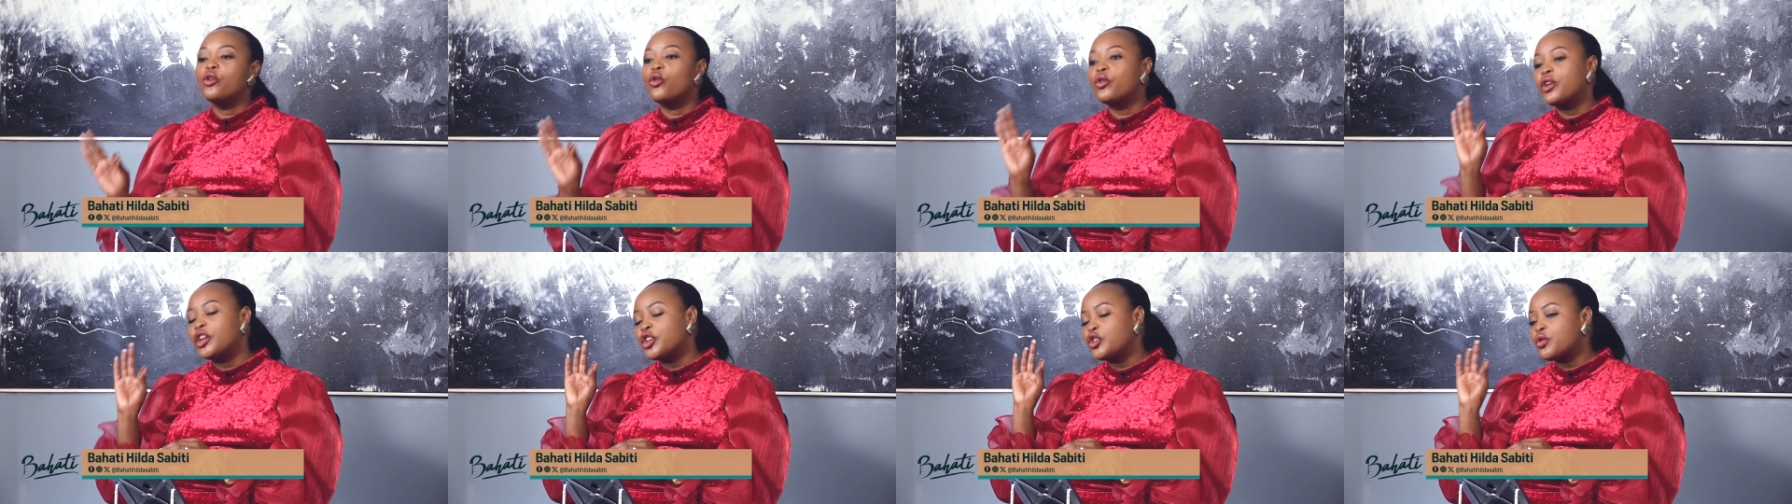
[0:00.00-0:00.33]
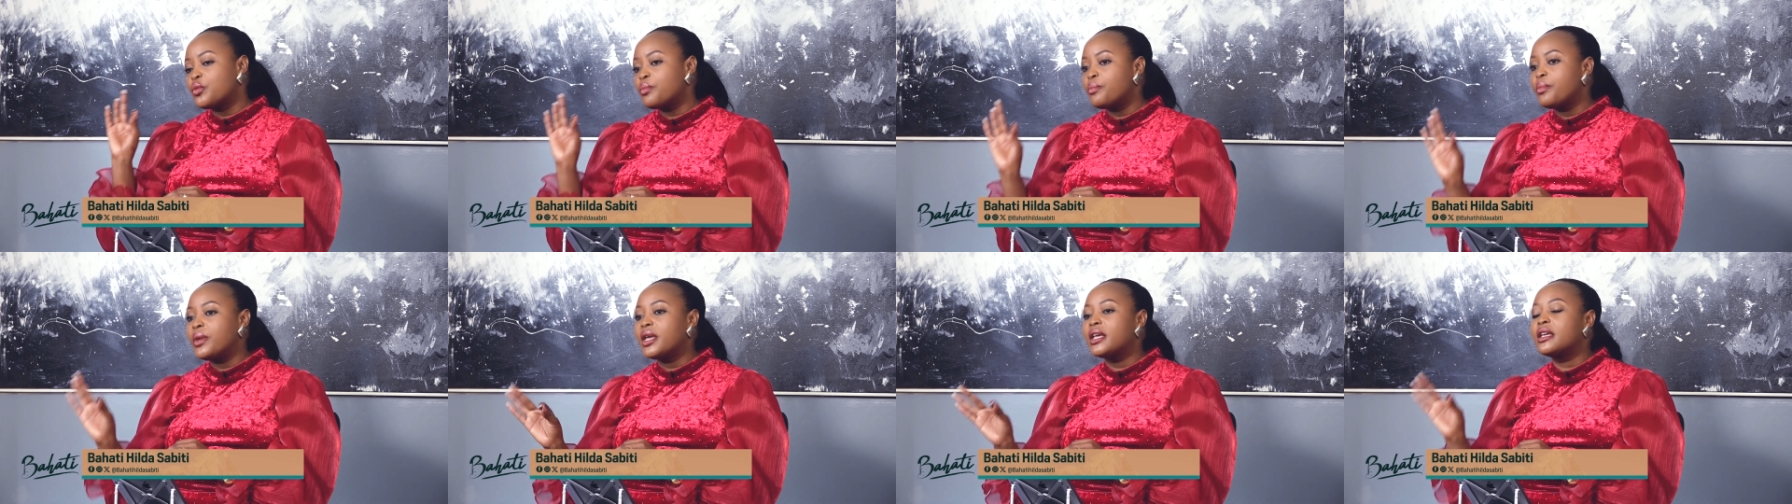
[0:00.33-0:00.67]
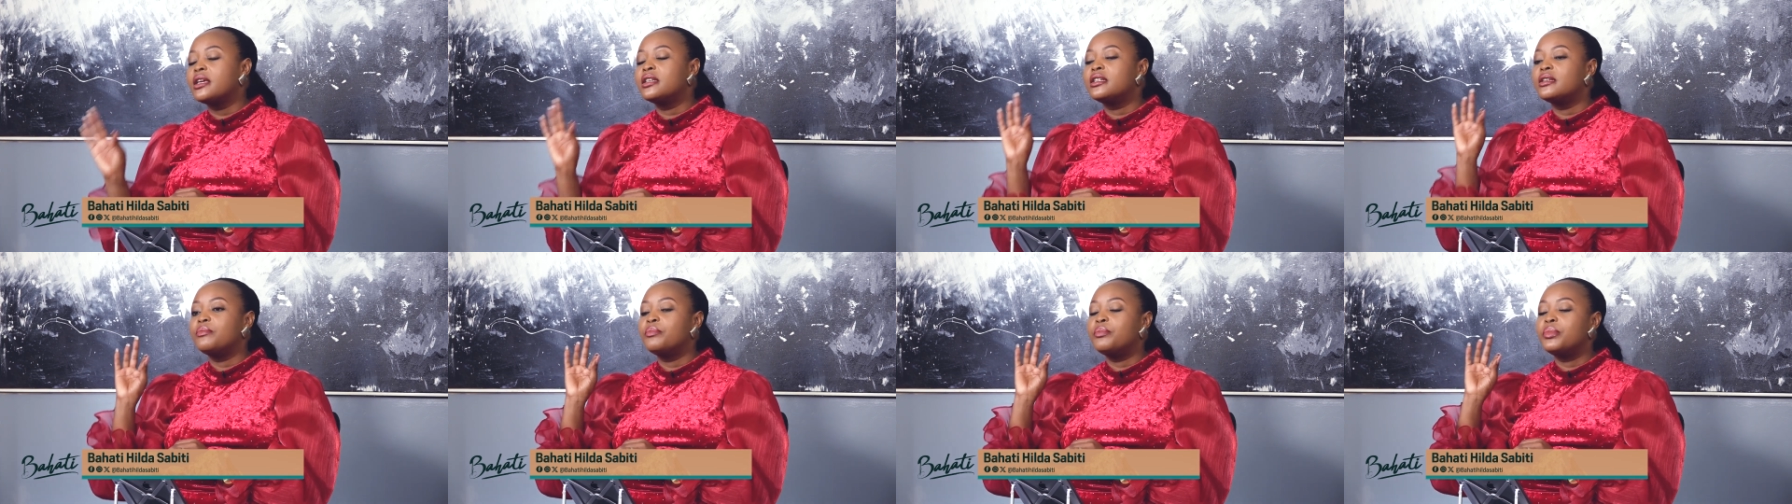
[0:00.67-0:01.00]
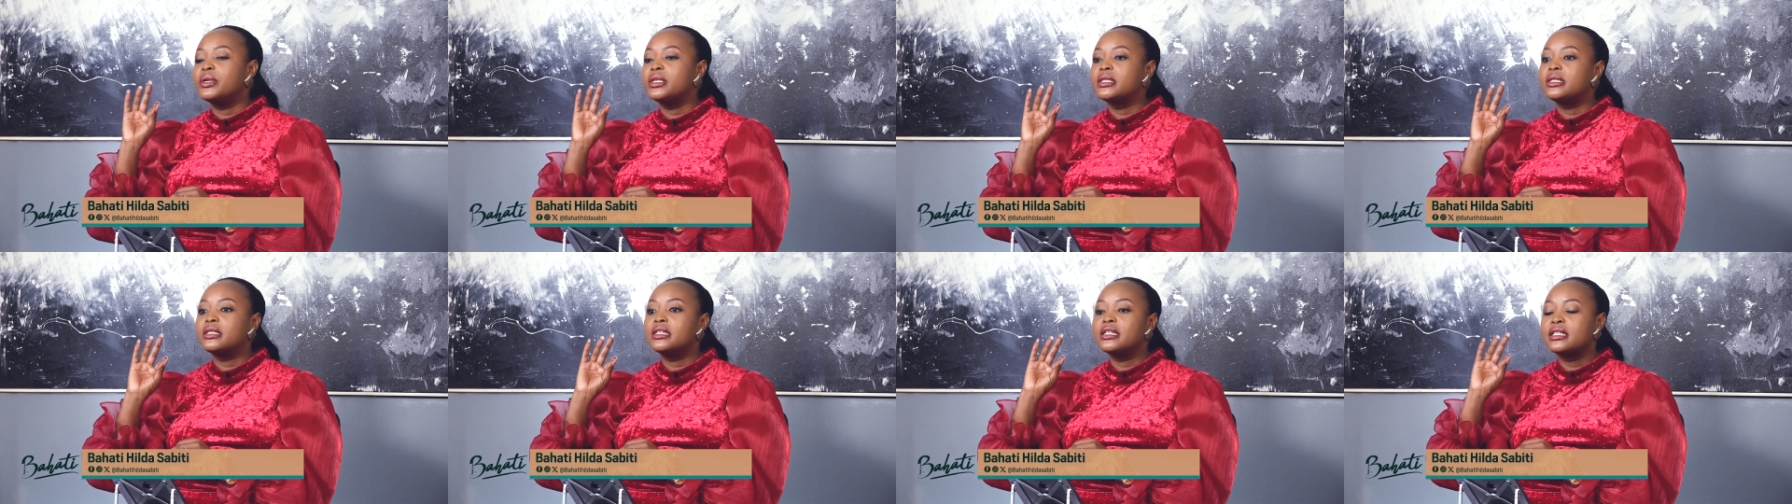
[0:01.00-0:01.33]
order to make it in
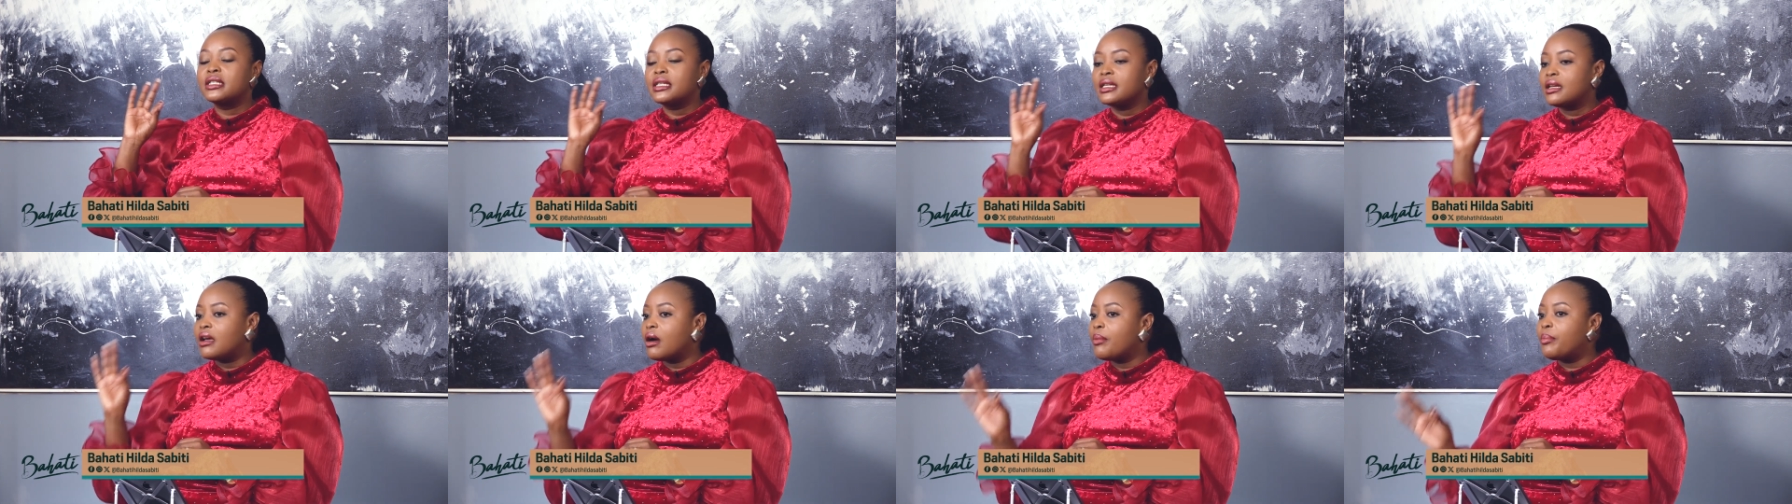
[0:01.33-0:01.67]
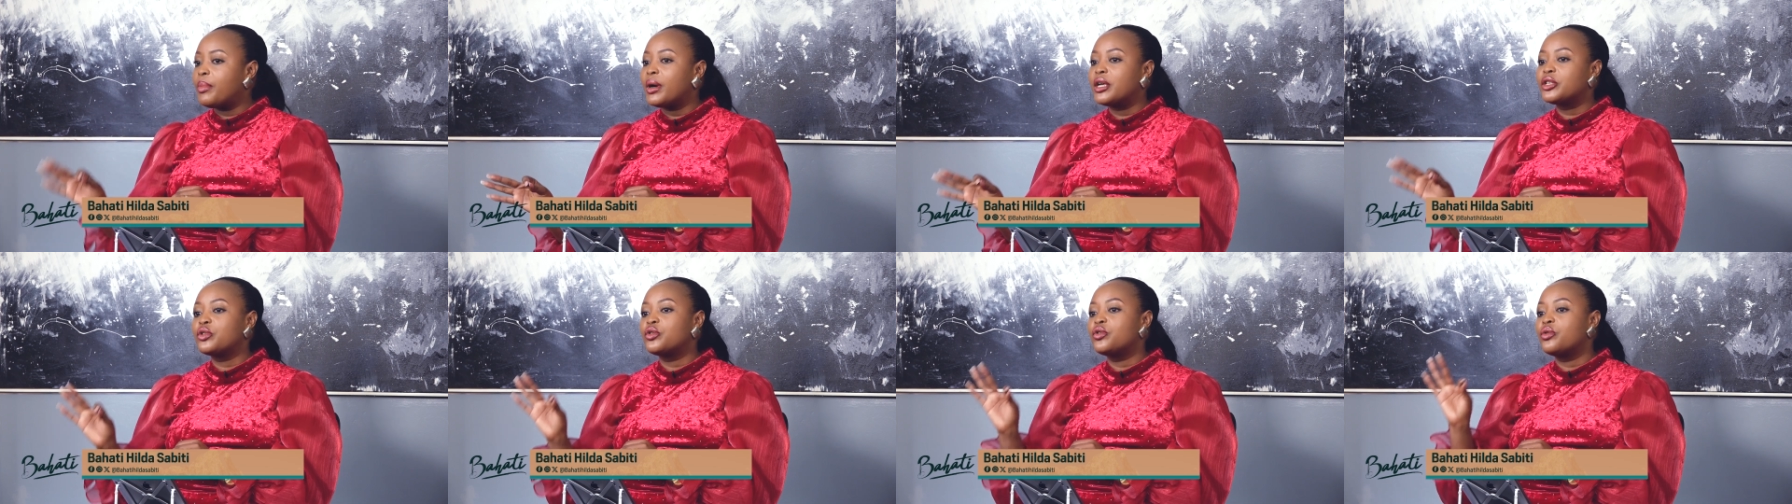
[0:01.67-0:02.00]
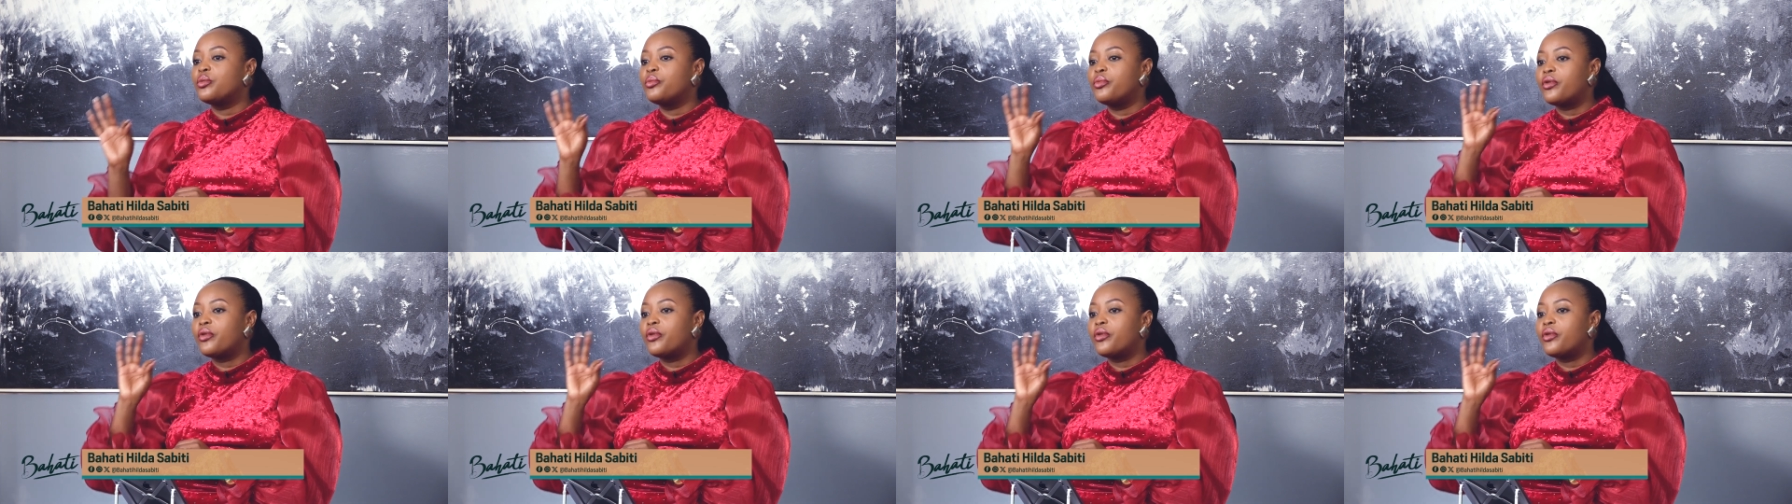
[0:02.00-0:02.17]
business, in our personal